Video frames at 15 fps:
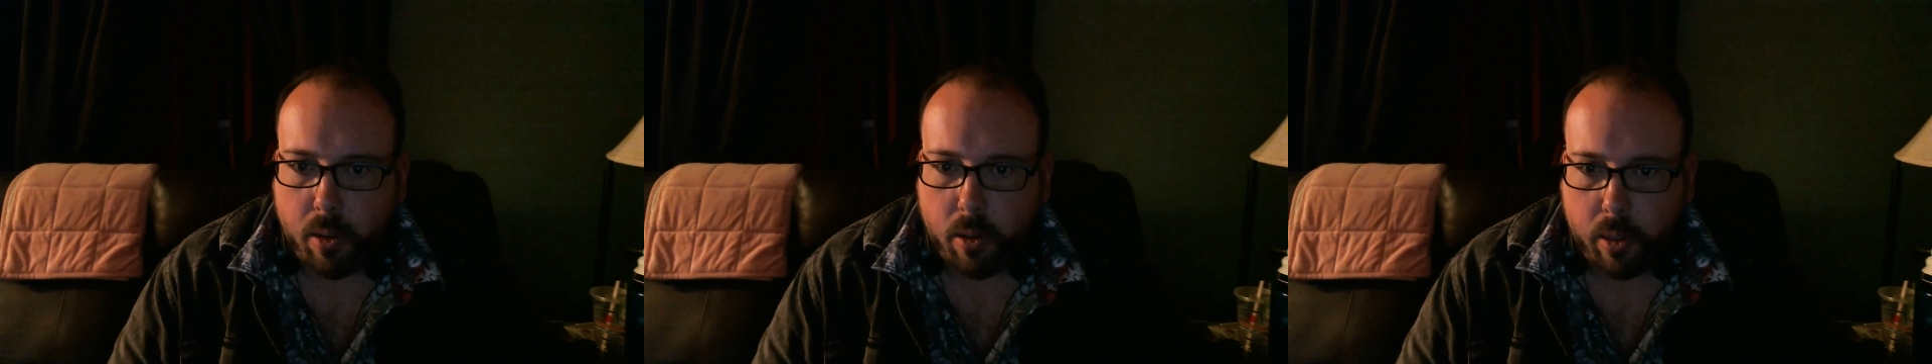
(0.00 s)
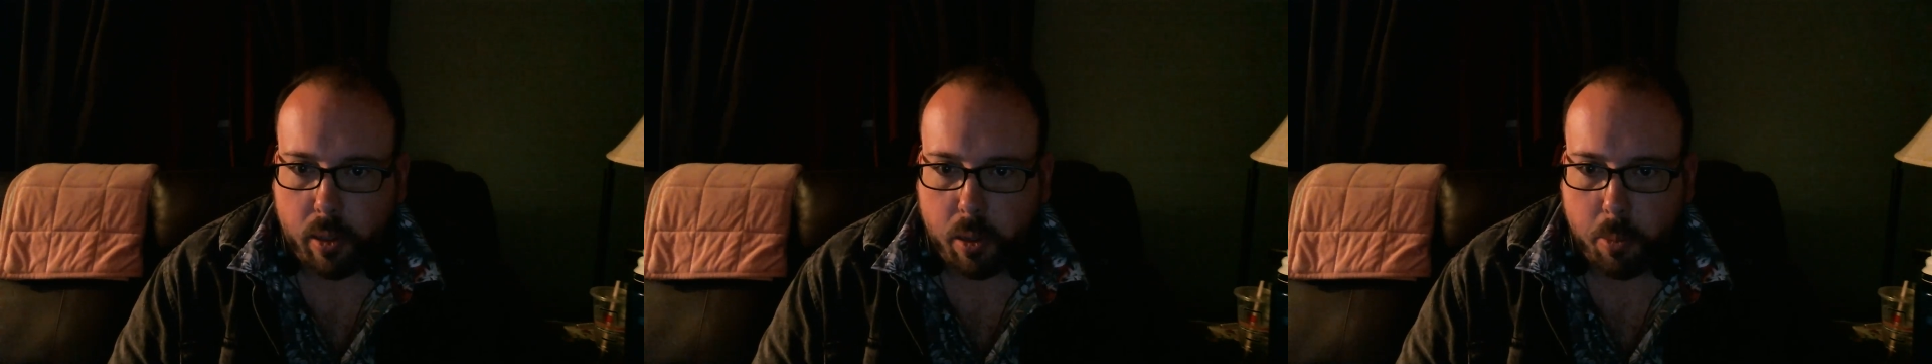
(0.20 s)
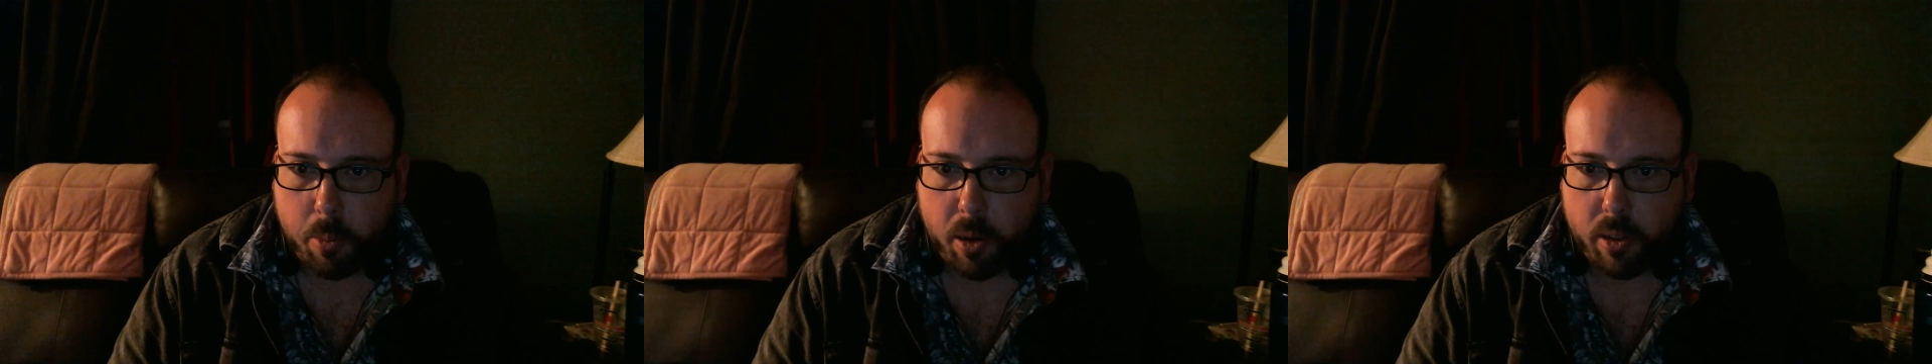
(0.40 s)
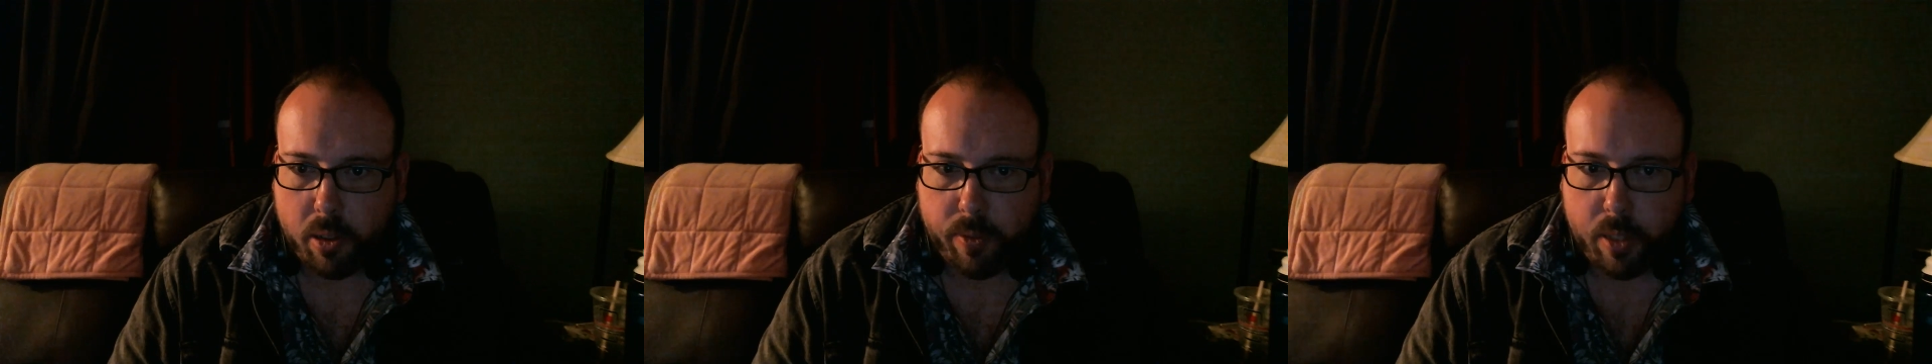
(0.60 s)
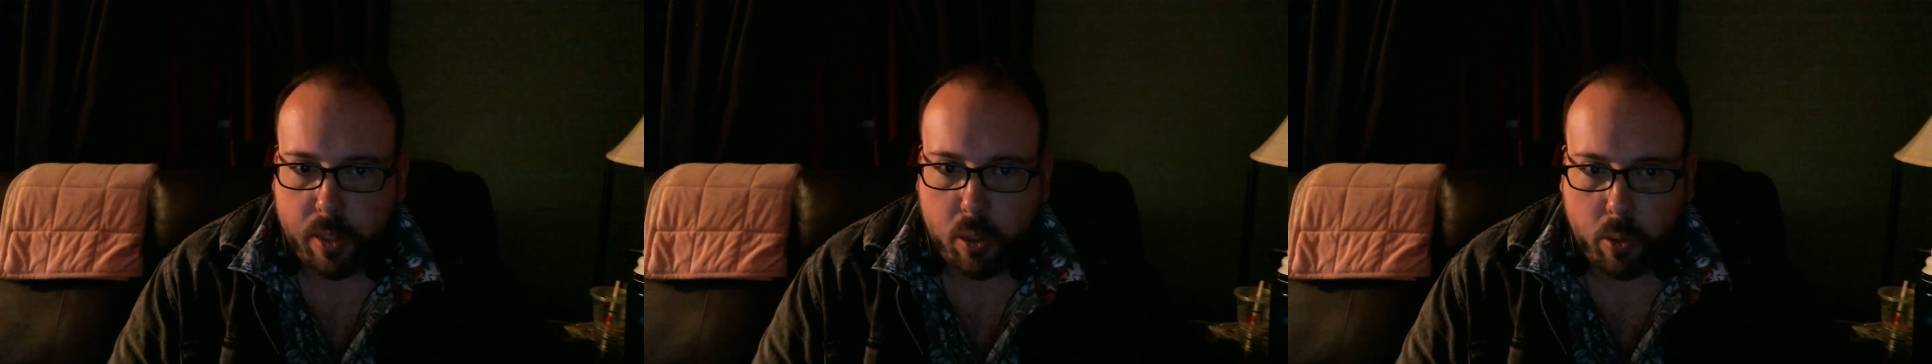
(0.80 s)
earlier
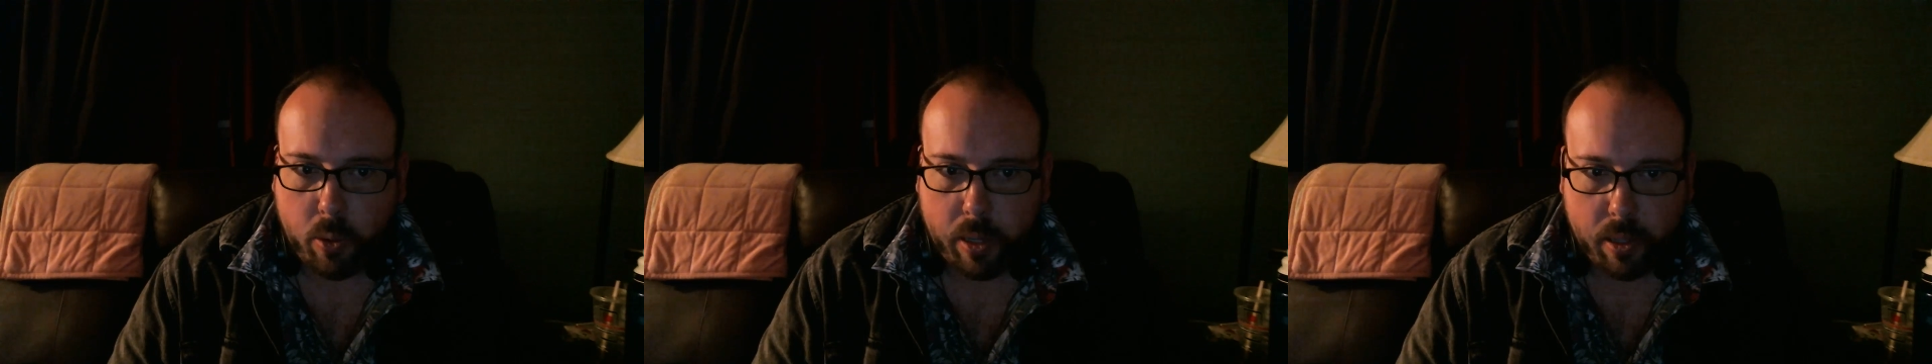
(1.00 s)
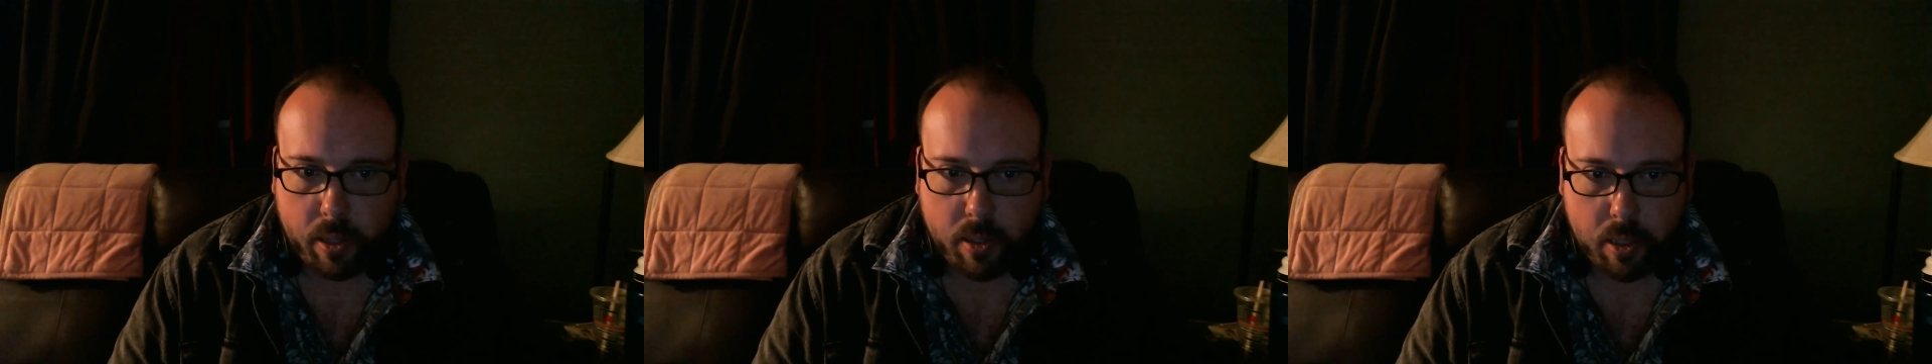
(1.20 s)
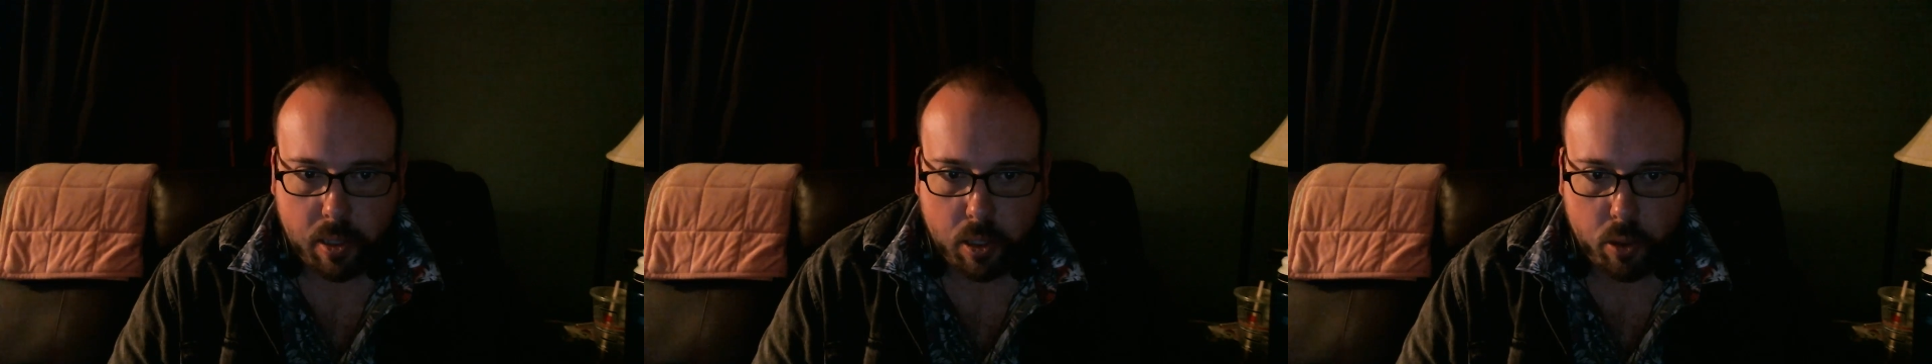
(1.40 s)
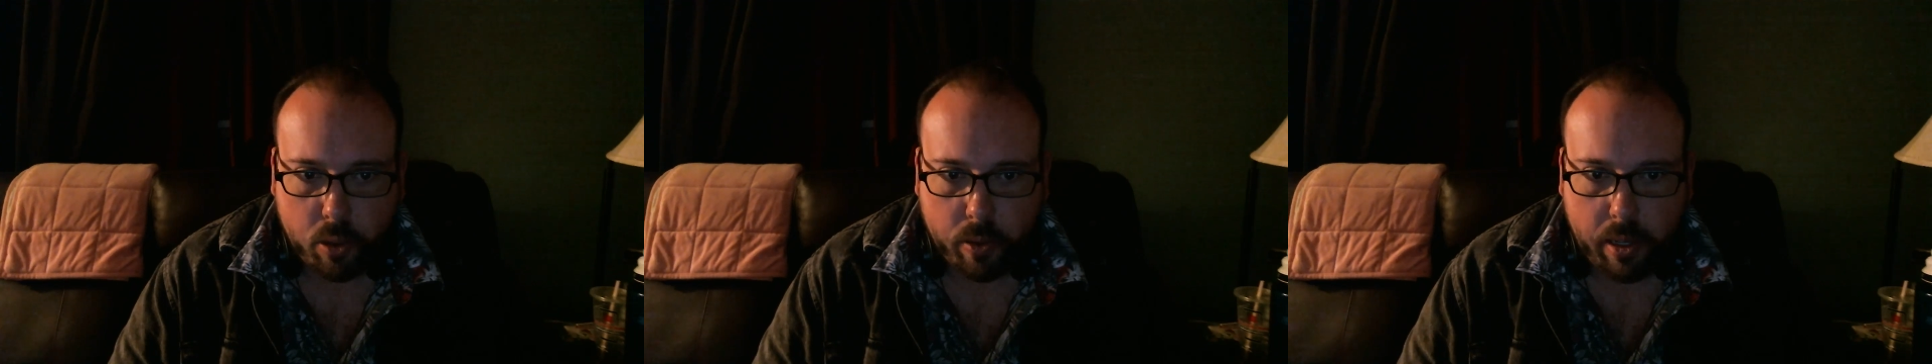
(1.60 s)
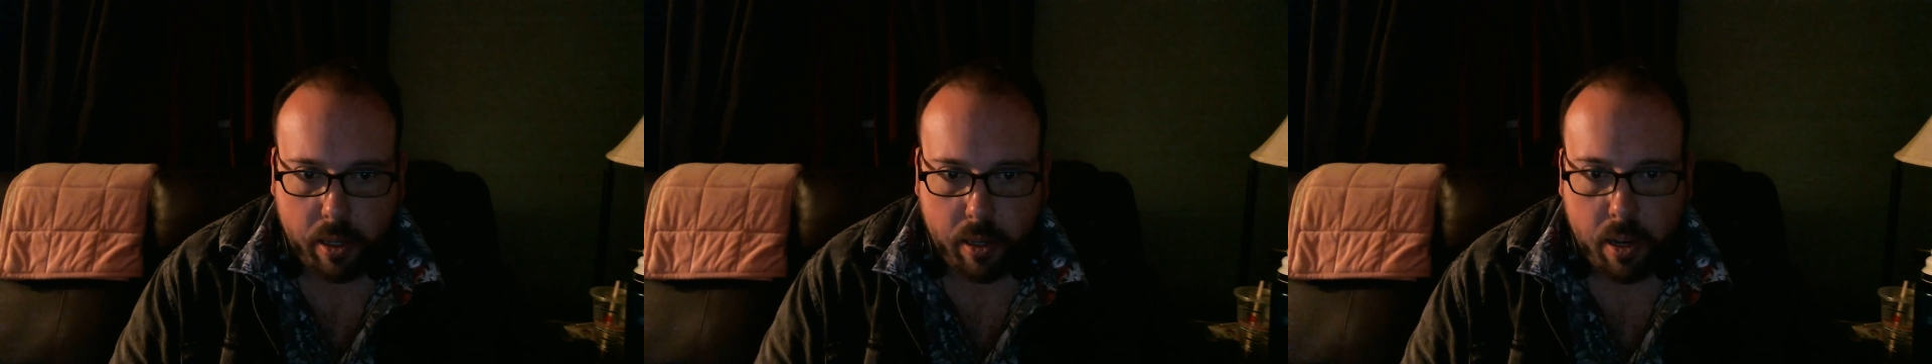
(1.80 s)
part of the 20th
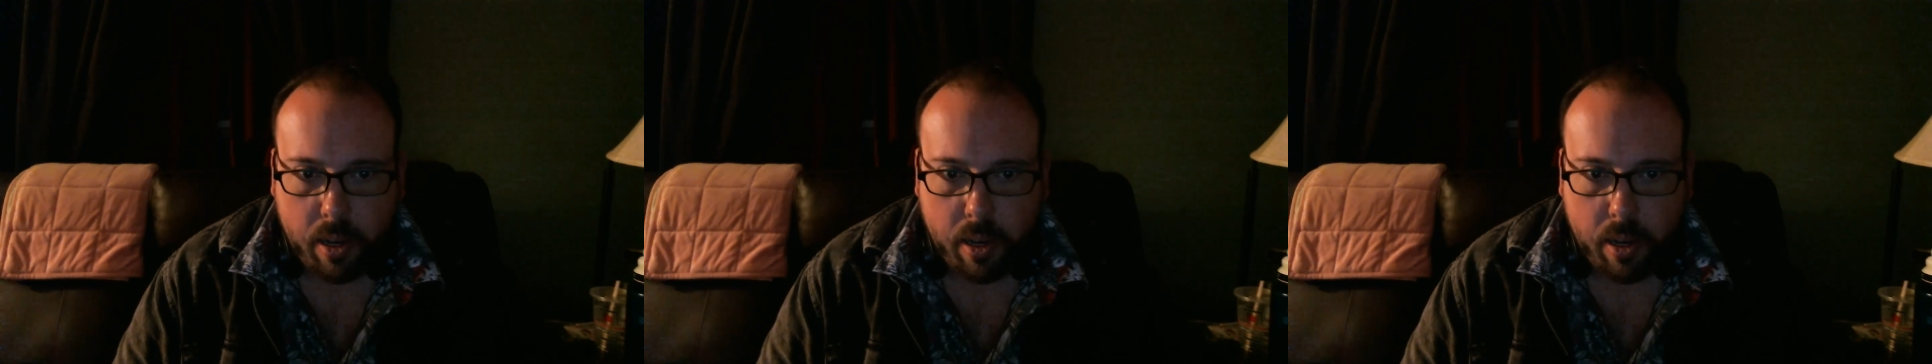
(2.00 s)
century,